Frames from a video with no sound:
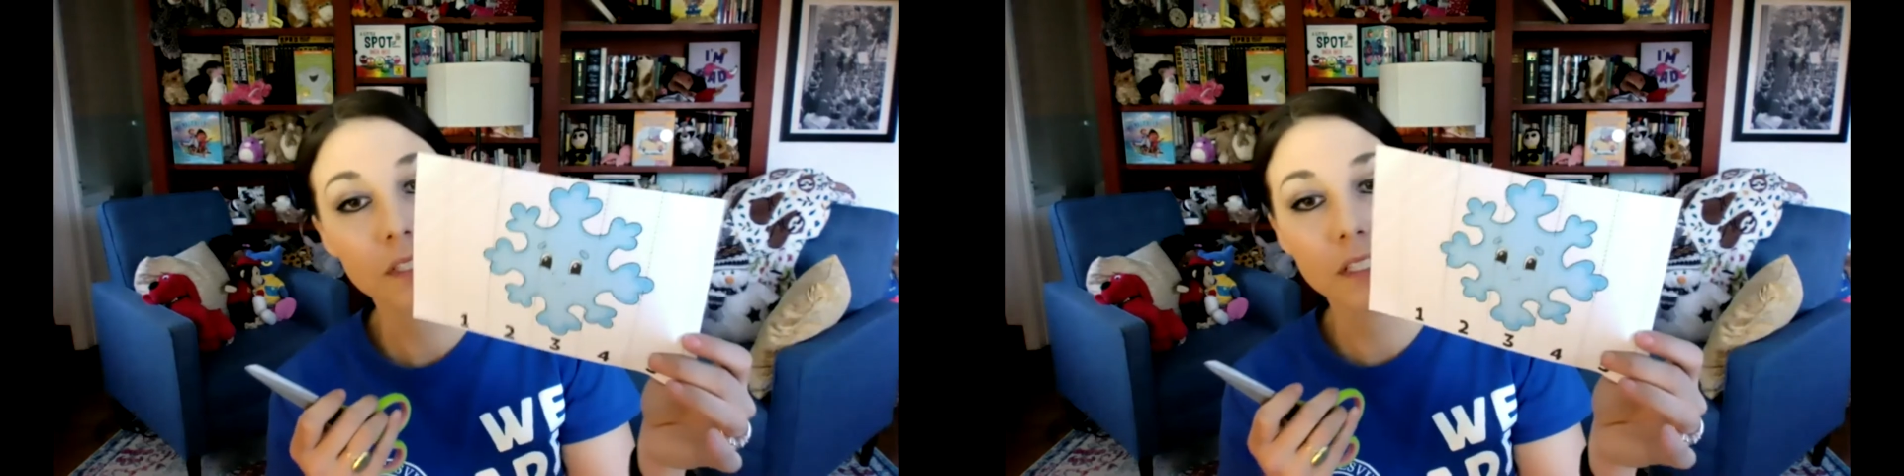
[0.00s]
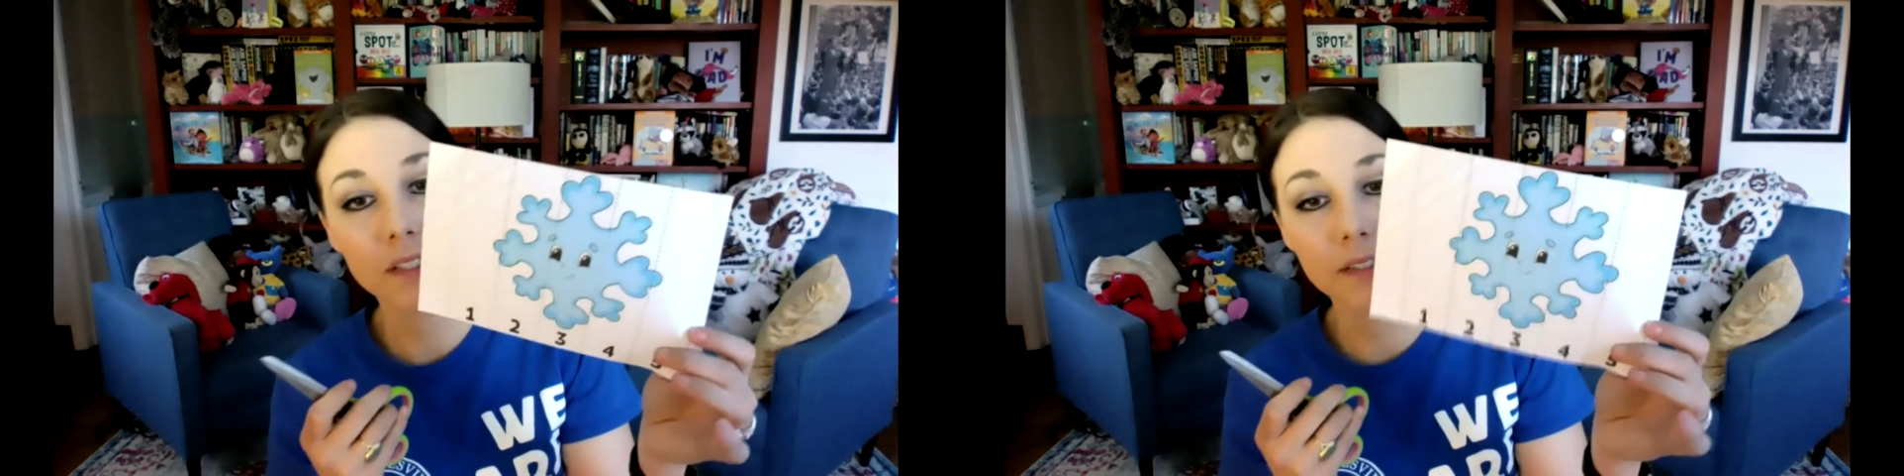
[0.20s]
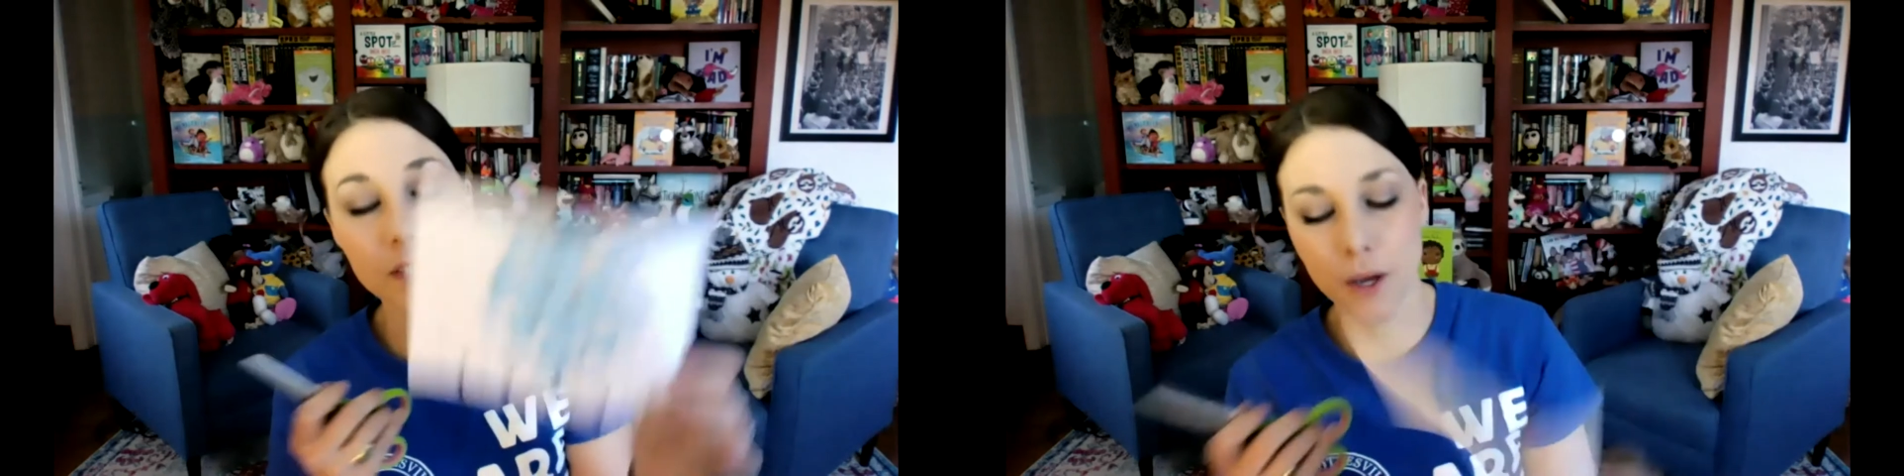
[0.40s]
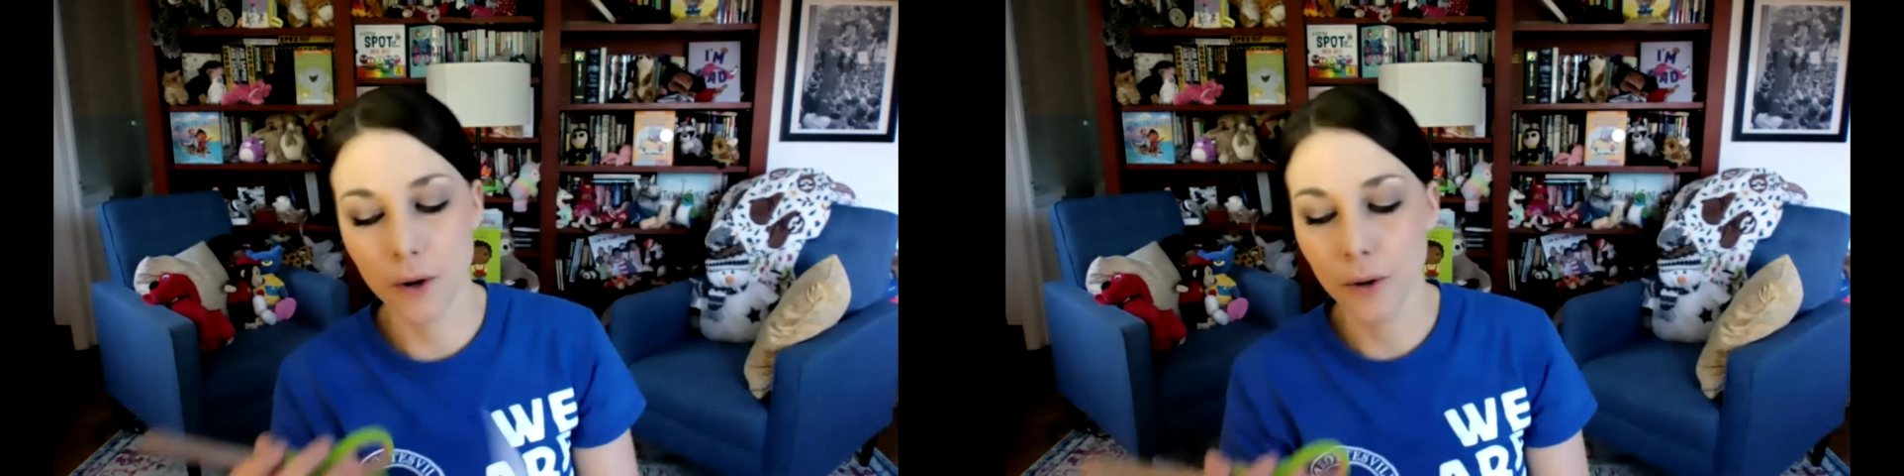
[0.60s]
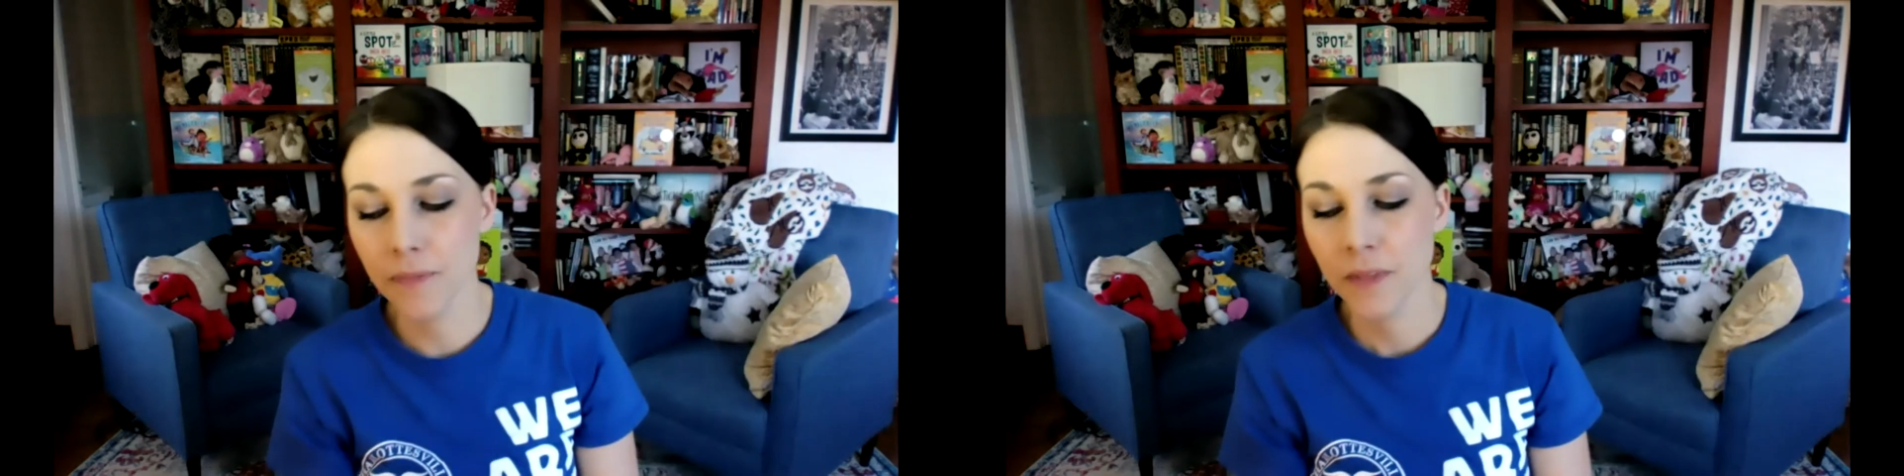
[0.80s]

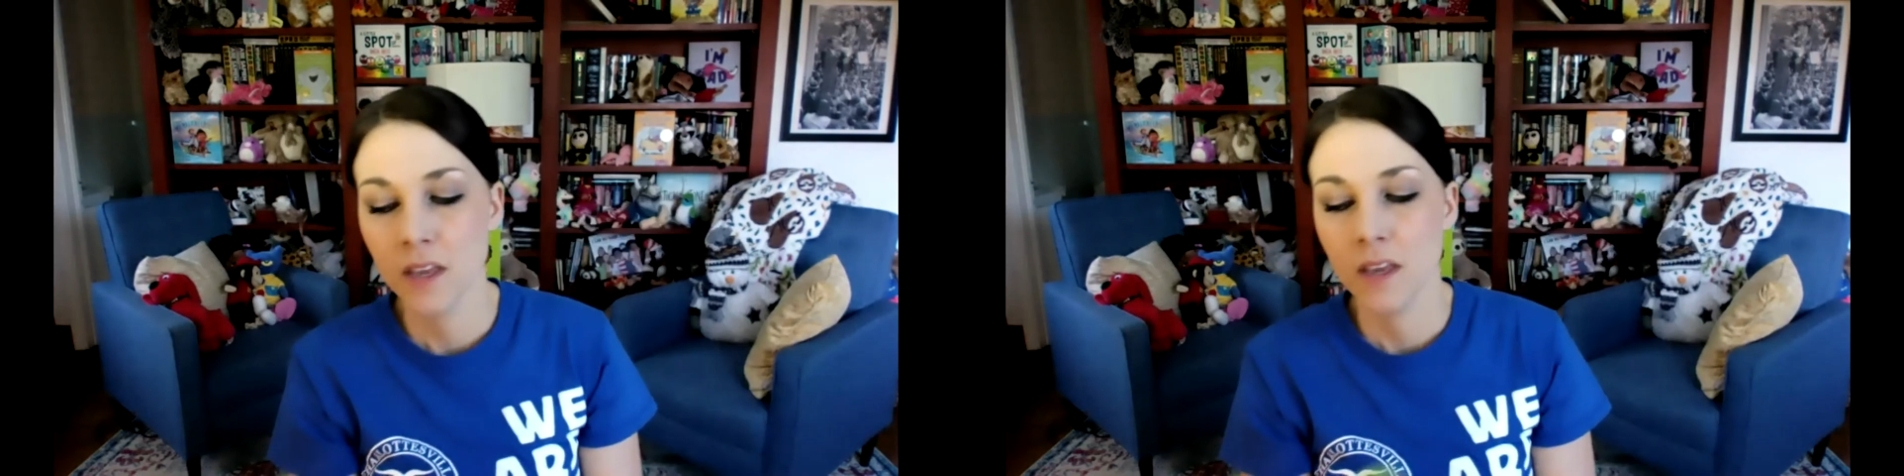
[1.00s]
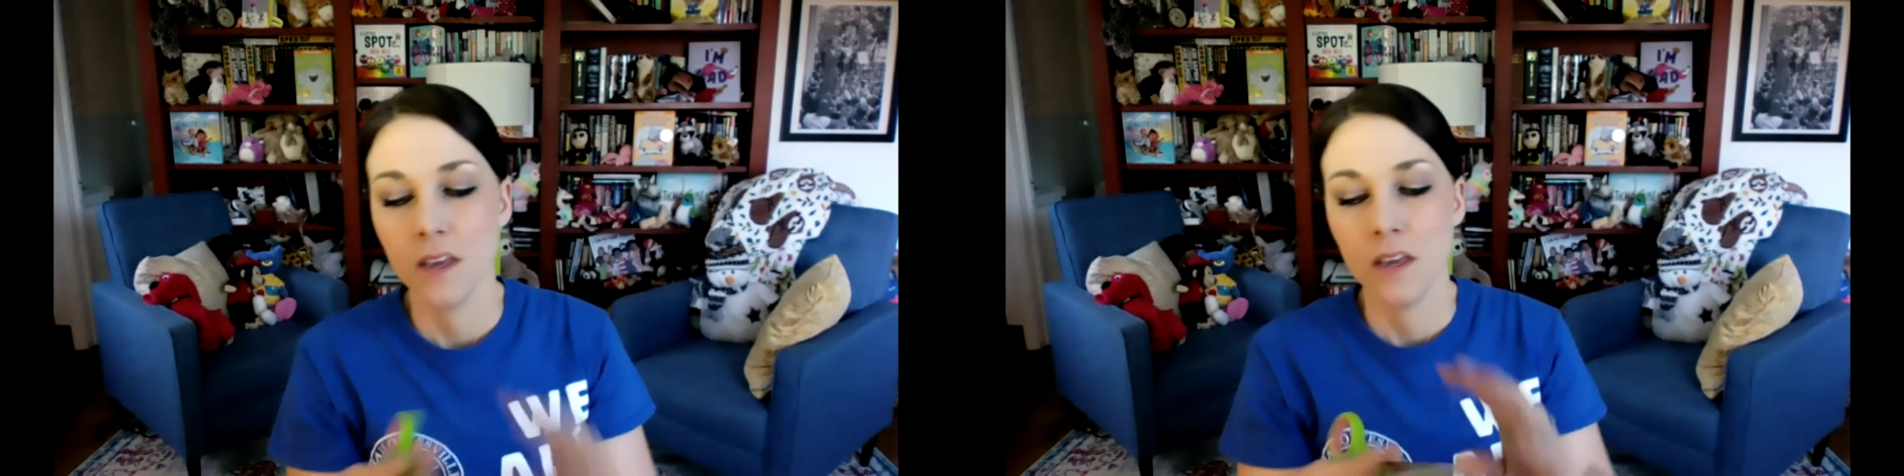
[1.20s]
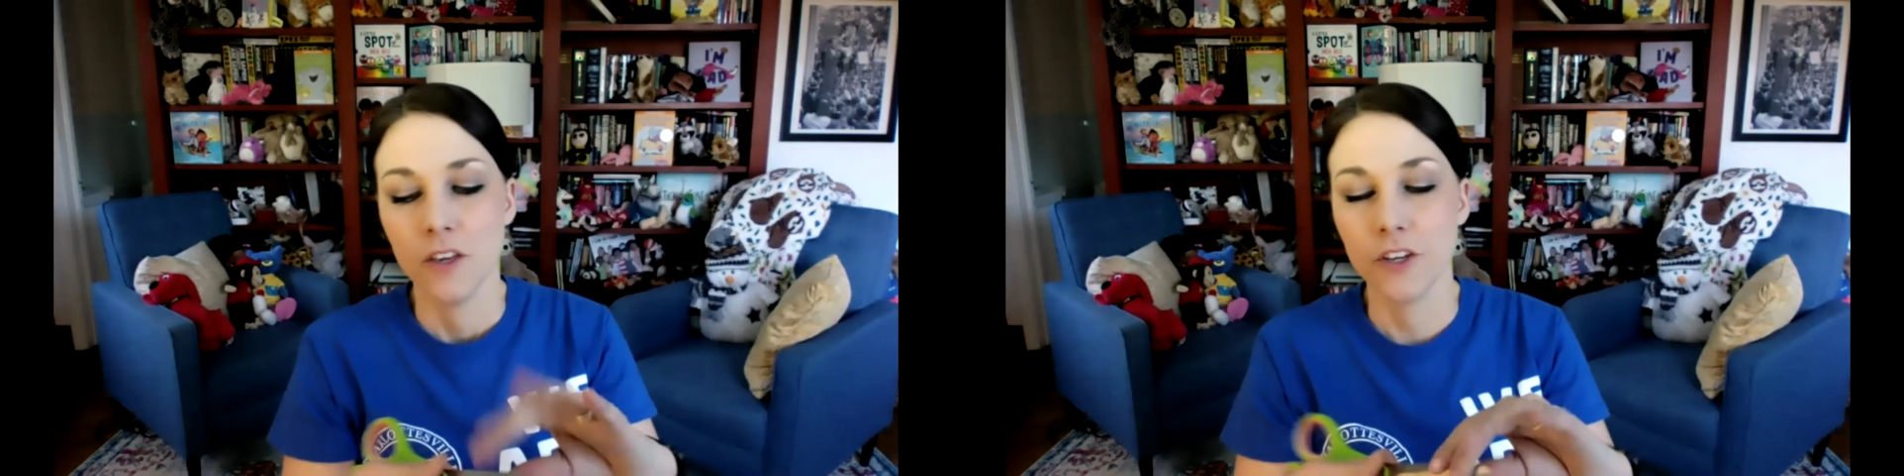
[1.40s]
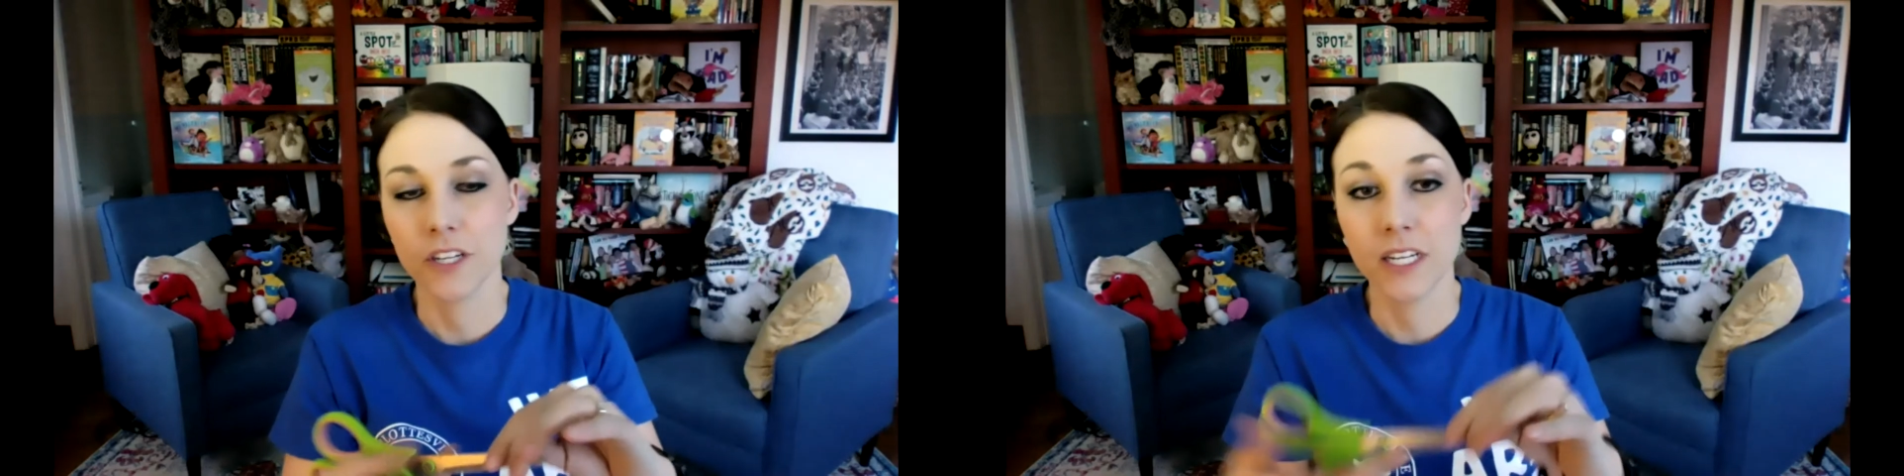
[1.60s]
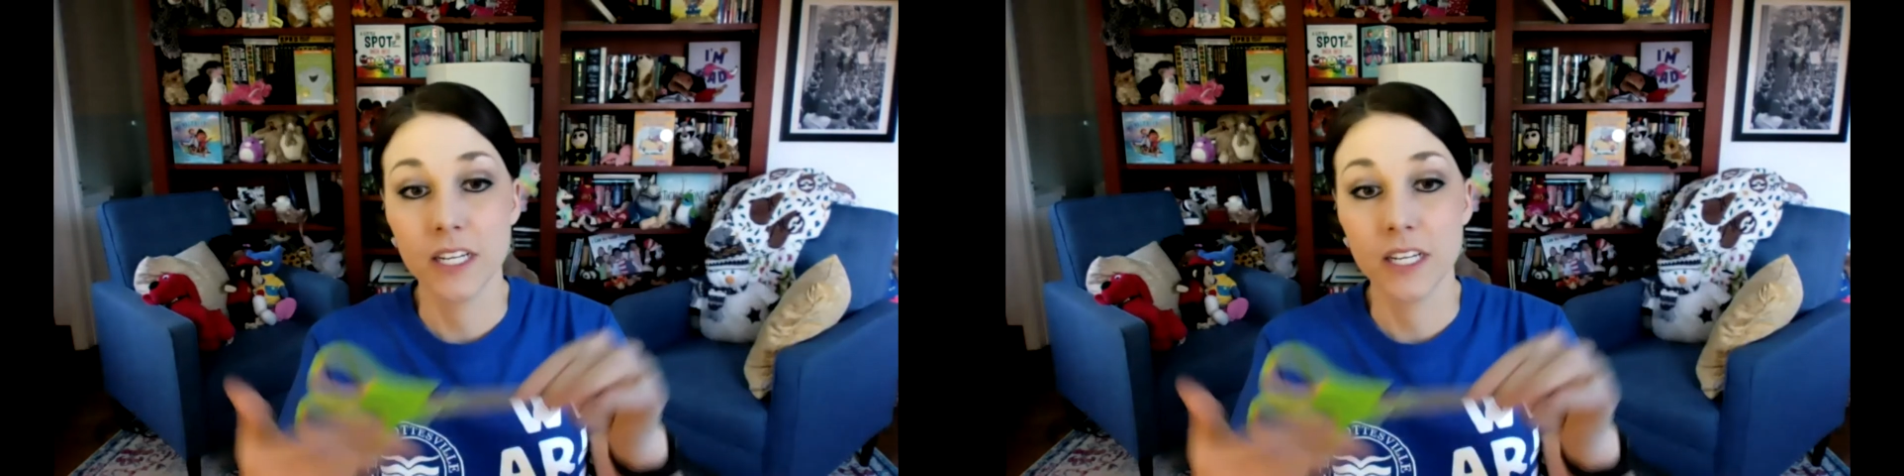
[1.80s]
So you're going